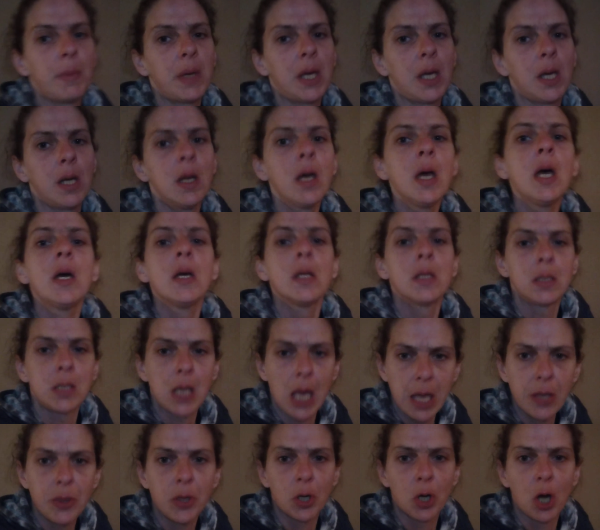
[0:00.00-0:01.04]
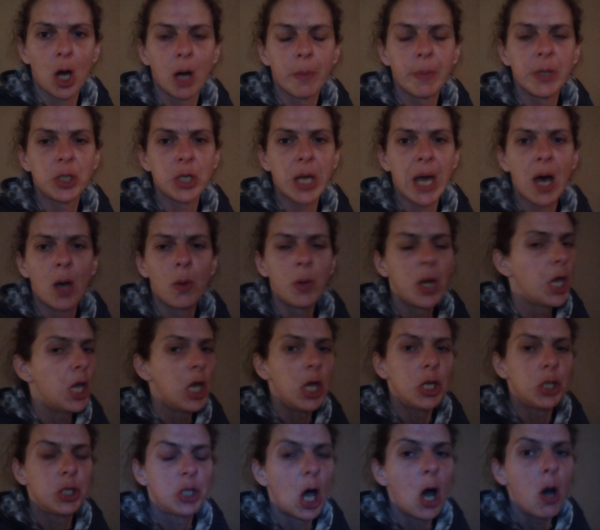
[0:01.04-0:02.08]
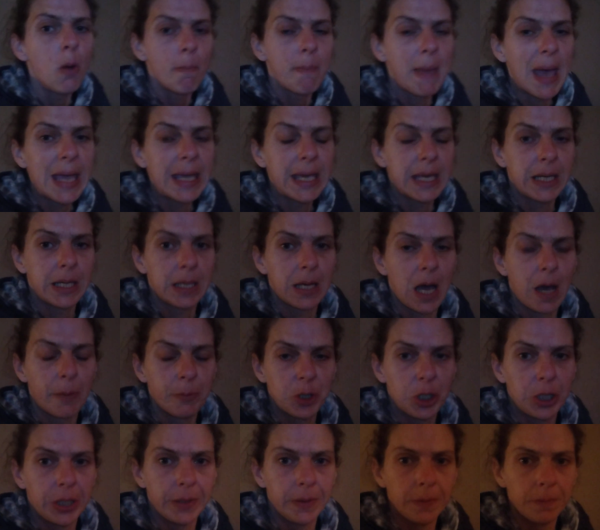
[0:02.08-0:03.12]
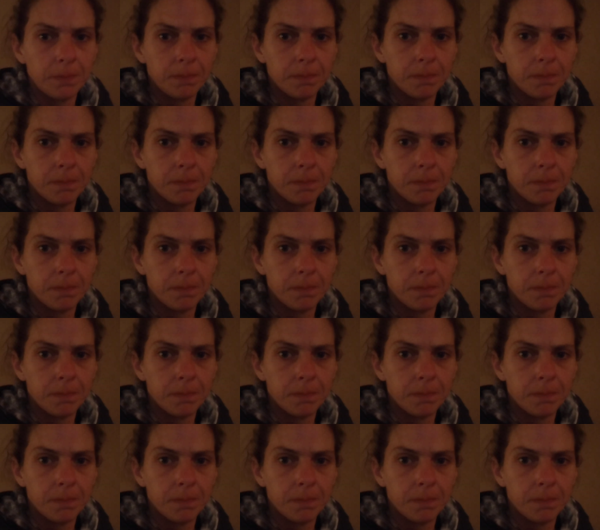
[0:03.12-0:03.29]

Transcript: mean take the garbage out, don't make it an option.